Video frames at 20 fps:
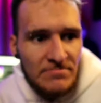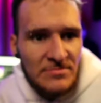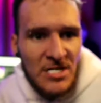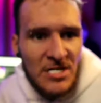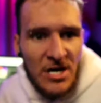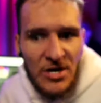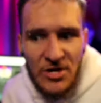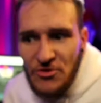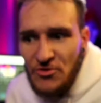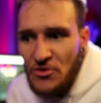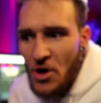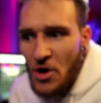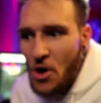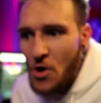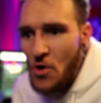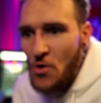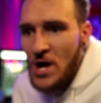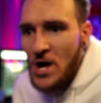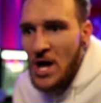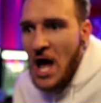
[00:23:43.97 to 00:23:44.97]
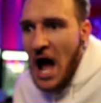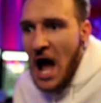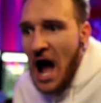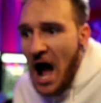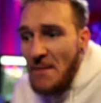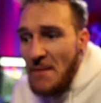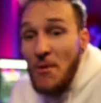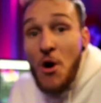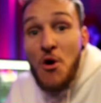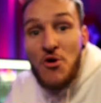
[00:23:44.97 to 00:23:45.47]
you know, I'm
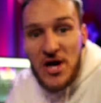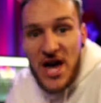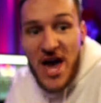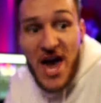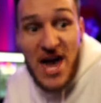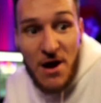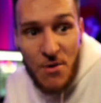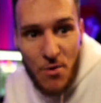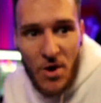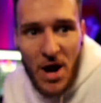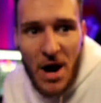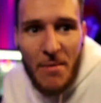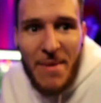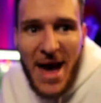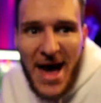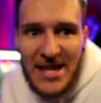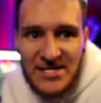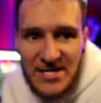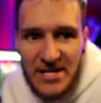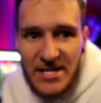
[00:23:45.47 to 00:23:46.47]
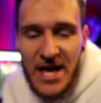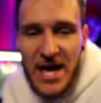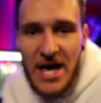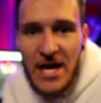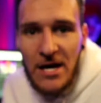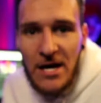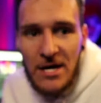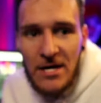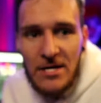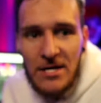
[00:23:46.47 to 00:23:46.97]
okay where I'm at
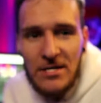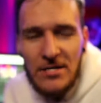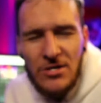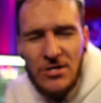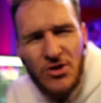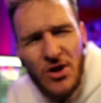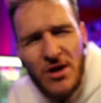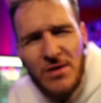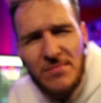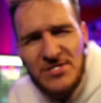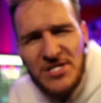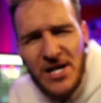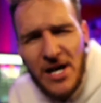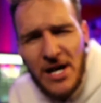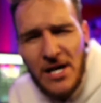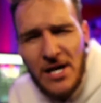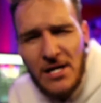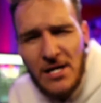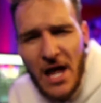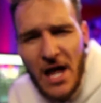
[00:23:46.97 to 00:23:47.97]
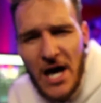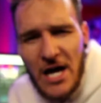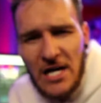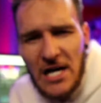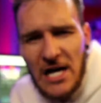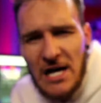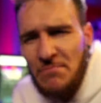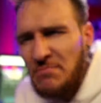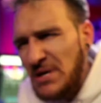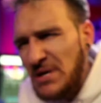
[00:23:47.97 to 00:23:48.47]
today. You know what I'm saying? Like,
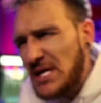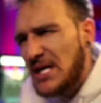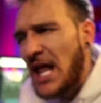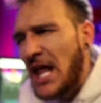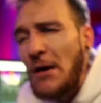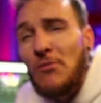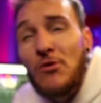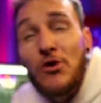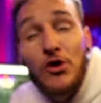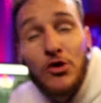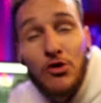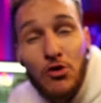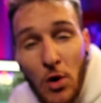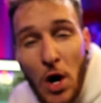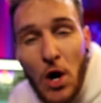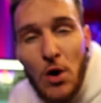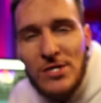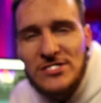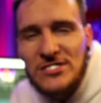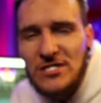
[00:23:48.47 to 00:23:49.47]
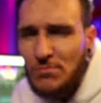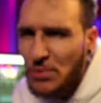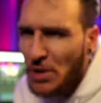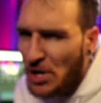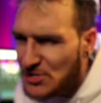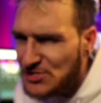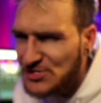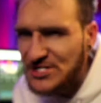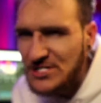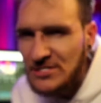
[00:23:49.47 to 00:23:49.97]
and being able to grow as a
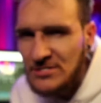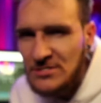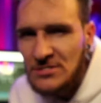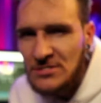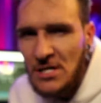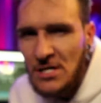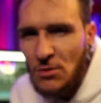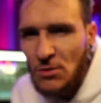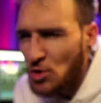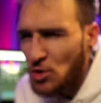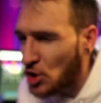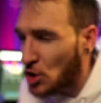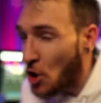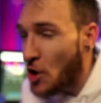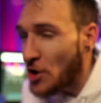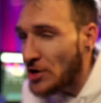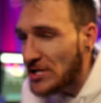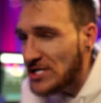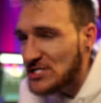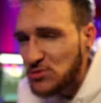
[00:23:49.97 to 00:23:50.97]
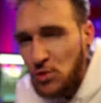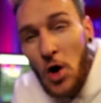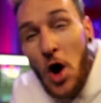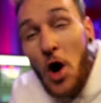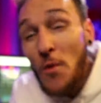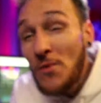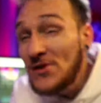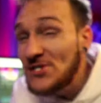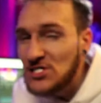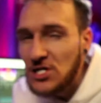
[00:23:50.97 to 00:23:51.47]
person, regardless. We're
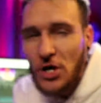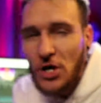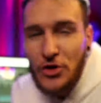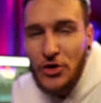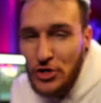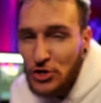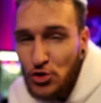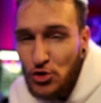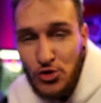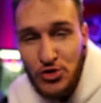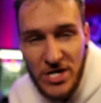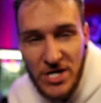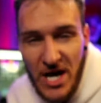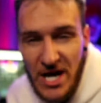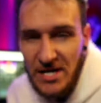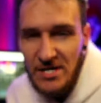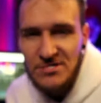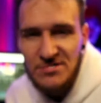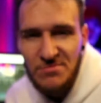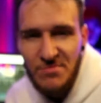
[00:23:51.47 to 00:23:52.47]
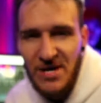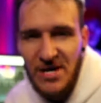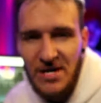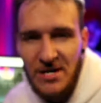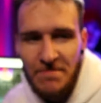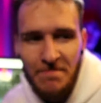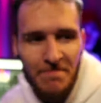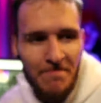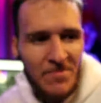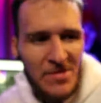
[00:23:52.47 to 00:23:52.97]
always learning new things, man.
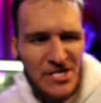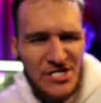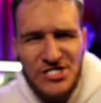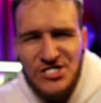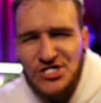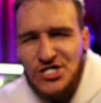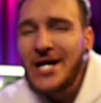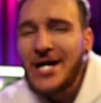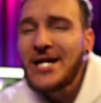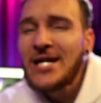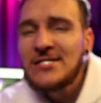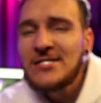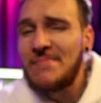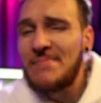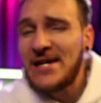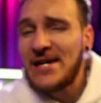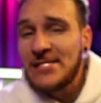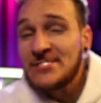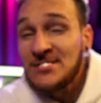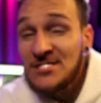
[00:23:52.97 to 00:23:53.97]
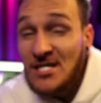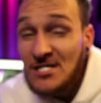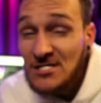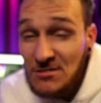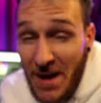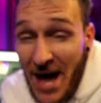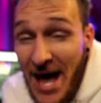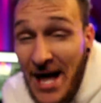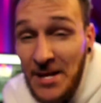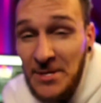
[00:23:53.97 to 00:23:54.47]
Just try not to make it such
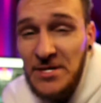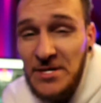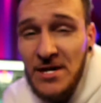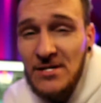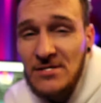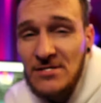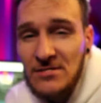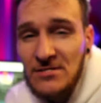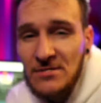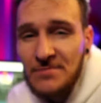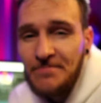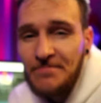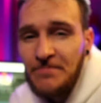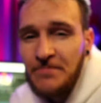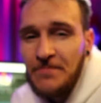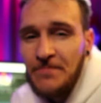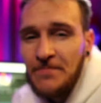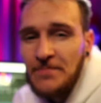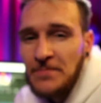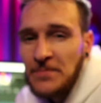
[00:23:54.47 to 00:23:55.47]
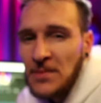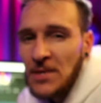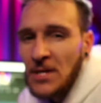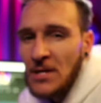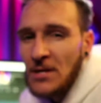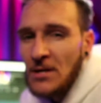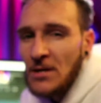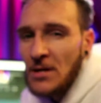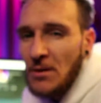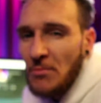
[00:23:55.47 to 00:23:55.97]
bad things.
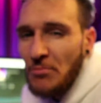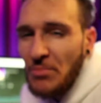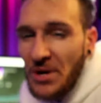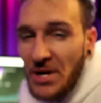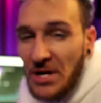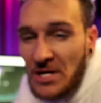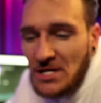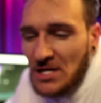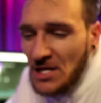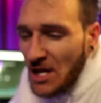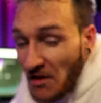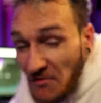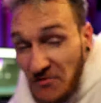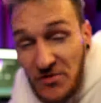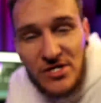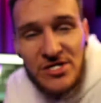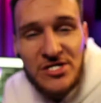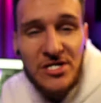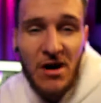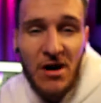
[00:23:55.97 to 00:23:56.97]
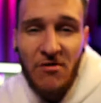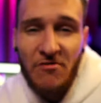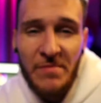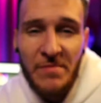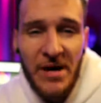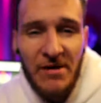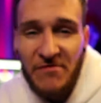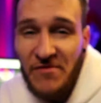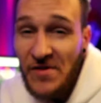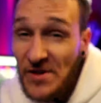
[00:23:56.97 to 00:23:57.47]
But love yourself, man,
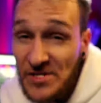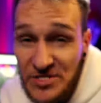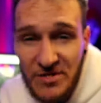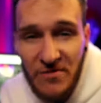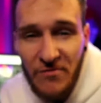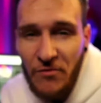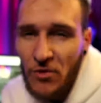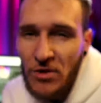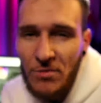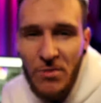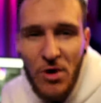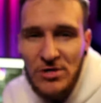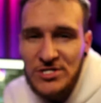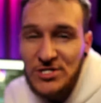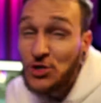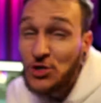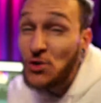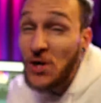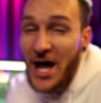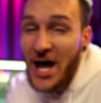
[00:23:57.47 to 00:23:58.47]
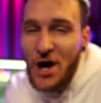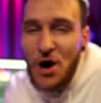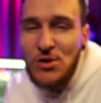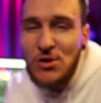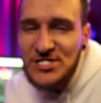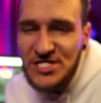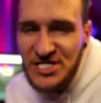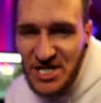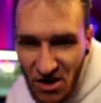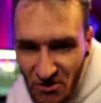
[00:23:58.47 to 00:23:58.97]
first and foremost. To thy own
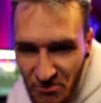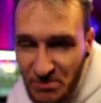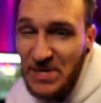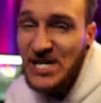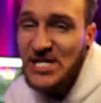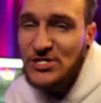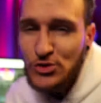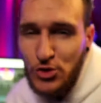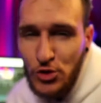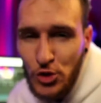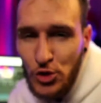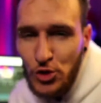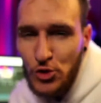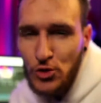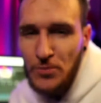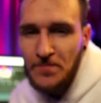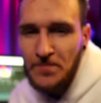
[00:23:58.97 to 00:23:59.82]
self be true,